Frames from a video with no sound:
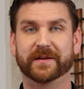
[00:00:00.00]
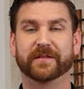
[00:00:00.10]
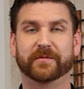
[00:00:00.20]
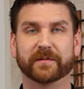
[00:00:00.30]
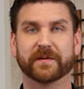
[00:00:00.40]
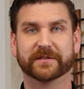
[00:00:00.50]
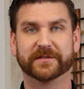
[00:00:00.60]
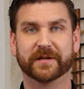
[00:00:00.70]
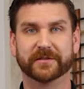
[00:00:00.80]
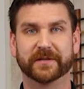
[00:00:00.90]
here at Three
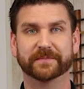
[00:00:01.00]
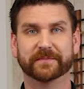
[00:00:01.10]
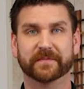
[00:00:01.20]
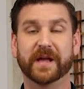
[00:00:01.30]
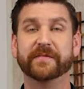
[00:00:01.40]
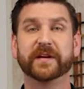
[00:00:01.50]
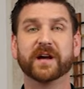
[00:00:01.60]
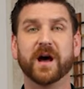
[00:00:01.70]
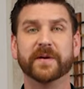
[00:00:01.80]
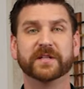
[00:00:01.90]
Rivers Archery. If you have any
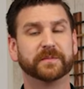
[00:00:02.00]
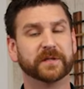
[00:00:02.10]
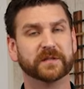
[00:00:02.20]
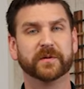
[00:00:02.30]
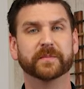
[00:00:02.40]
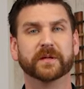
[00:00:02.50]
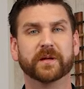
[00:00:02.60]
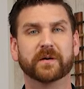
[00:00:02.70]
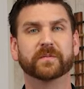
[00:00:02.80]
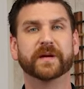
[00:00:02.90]
comments, please put them
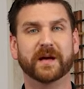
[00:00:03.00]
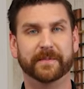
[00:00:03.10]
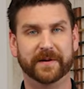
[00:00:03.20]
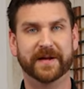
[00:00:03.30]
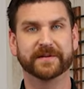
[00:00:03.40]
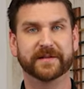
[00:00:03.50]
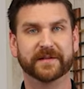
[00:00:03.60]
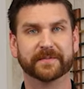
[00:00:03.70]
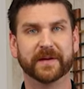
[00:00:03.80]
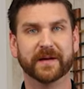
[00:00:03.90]
below. Be happy to answer
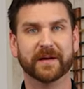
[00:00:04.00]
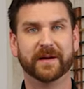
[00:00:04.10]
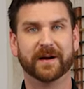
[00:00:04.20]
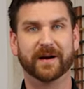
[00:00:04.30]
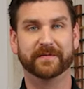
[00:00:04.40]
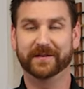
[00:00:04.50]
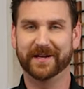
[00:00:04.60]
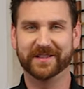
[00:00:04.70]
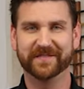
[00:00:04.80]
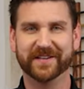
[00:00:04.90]
them. Uh, if you
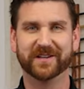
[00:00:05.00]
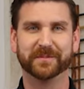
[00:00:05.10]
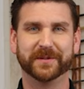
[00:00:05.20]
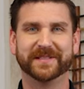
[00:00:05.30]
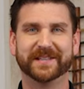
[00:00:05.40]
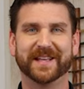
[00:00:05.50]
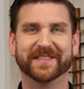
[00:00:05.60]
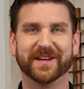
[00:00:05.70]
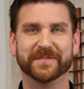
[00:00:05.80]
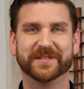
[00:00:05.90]
like the video, please hit
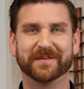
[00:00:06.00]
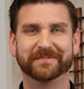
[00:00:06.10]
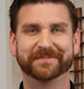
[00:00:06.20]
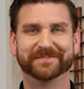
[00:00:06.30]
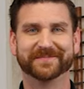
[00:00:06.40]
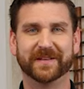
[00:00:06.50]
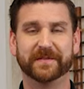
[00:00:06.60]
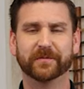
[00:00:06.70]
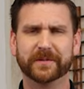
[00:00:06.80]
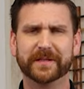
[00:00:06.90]
that thumbs up.
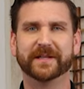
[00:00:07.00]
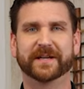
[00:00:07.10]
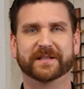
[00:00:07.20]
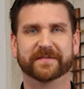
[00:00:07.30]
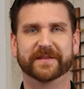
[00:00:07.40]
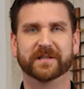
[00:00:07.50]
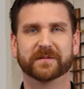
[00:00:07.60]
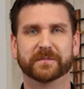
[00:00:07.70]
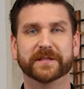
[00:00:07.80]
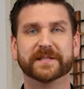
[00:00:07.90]
If you really like the
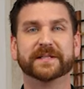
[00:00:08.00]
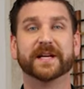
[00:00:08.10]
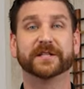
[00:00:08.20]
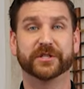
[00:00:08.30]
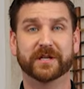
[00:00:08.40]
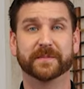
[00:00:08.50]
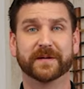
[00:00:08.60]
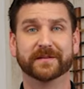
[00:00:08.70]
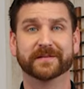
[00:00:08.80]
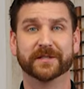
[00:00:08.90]
video, please hit that share
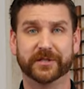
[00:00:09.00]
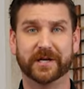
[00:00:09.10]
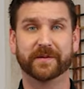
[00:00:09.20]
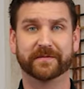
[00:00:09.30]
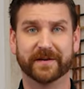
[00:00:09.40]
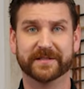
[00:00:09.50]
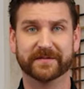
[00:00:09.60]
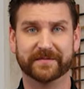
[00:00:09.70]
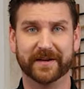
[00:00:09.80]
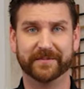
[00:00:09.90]
button to share with friends
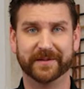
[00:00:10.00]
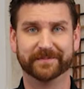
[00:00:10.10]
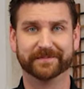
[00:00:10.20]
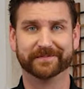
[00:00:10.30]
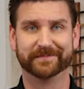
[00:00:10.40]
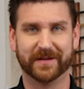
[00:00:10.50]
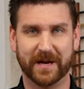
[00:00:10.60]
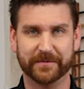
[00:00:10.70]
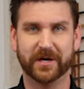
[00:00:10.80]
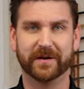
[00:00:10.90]
and family.
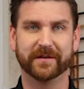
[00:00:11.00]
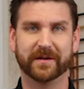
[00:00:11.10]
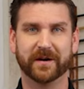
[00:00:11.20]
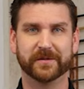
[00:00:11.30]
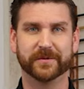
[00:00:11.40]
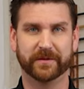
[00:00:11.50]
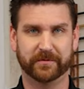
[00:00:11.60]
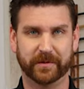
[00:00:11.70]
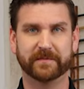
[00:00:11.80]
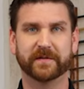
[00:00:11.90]
I'm Jonathan Karch with
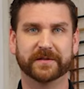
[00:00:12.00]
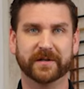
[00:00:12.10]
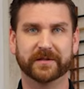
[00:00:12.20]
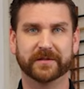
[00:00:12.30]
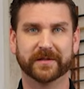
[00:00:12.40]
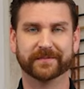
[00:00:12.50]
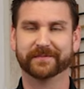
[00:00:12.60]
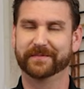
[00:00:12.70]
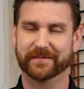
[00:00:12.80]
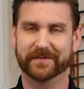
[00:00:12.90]
Three Rivers Archery.
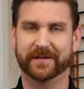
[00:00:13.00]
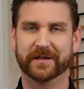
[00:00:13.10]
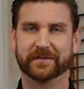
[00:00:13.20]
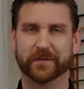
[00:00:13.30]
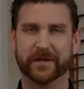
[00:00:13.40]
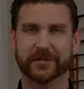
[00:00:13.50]
Thanks for